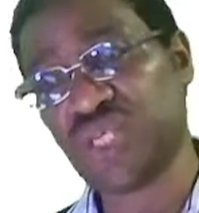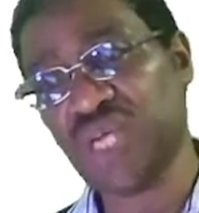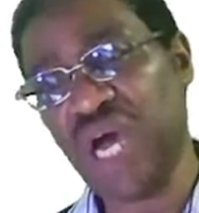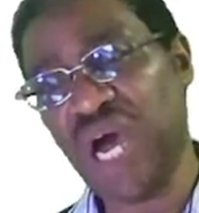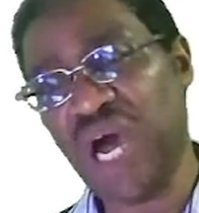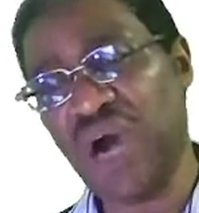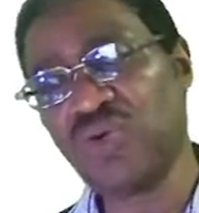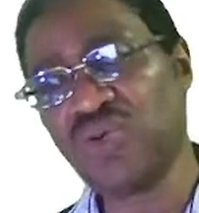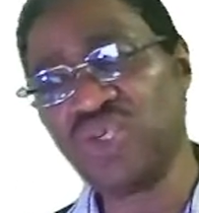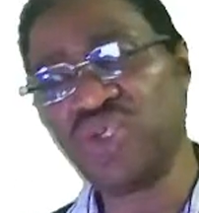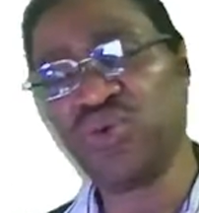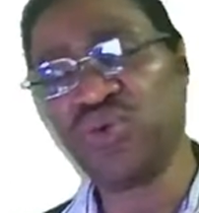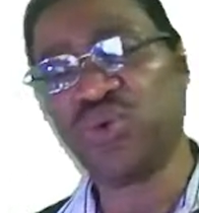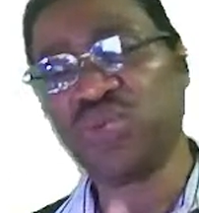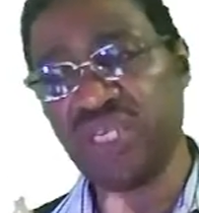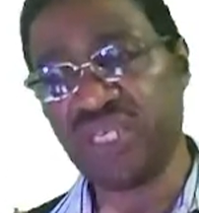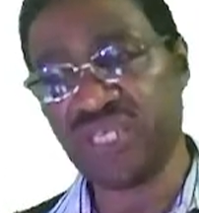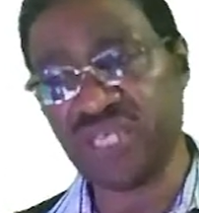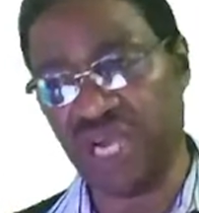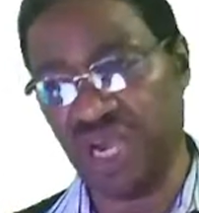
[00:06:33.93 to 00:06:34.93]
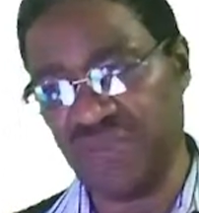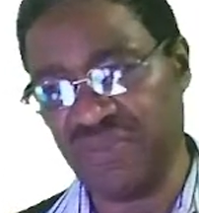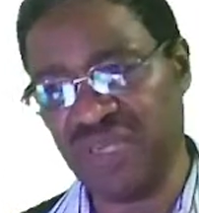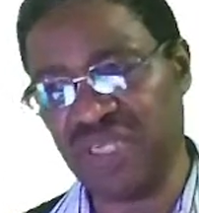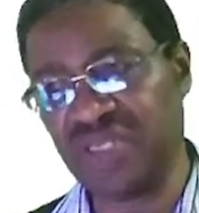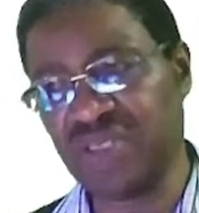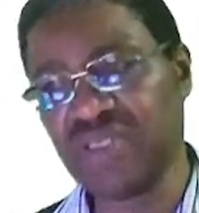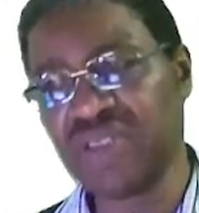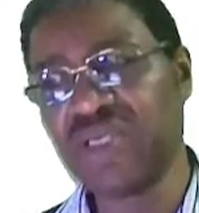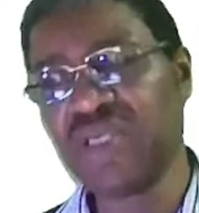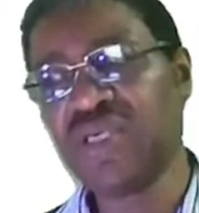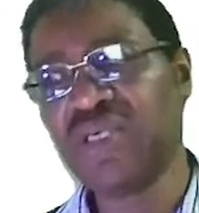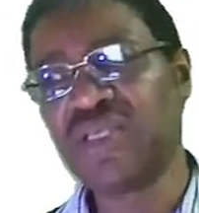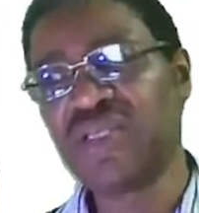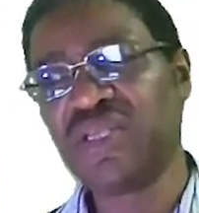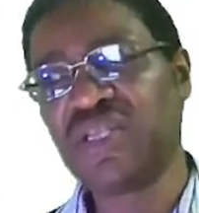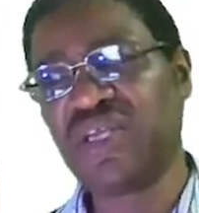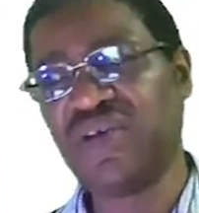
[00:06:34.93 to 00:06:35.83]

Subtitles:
How do you determine the